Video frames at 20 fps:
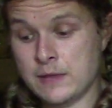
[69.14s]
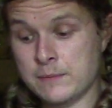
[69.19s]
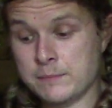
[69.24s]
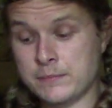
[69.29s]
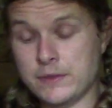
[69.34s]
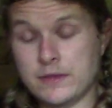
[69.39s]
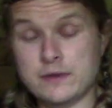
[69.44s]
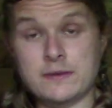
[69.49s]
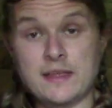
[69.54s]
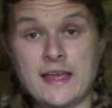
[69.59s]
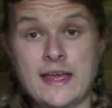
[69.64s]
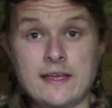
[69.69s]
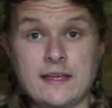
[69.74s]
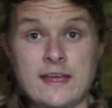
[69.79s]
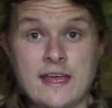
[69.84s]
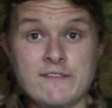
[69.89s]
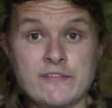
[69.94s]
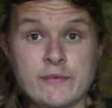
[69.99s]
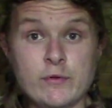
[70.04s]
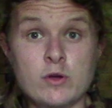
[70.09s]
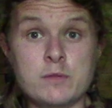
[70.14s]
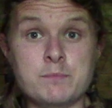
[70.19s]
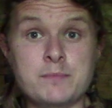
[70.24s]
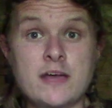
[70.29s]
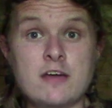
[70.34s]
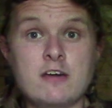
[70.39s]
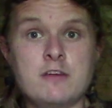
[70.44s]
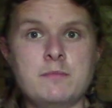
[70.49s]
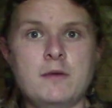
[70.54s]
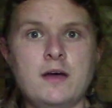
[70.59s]
But everyone
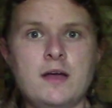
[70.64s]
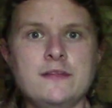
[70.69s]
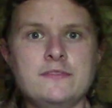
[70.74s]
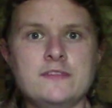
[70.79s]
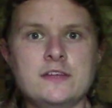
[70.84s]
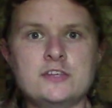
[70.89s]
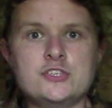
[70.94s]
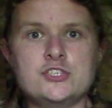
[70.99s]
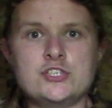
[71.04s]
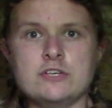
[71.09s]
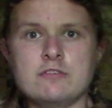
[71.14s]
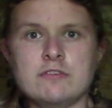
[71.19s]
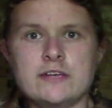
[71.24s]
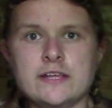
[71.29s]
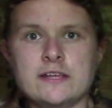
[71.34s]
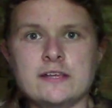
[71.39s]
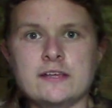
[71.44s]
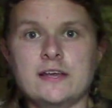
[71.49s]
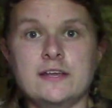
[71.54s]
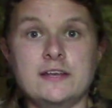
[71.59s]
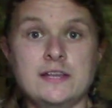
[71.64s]
bear in mind that during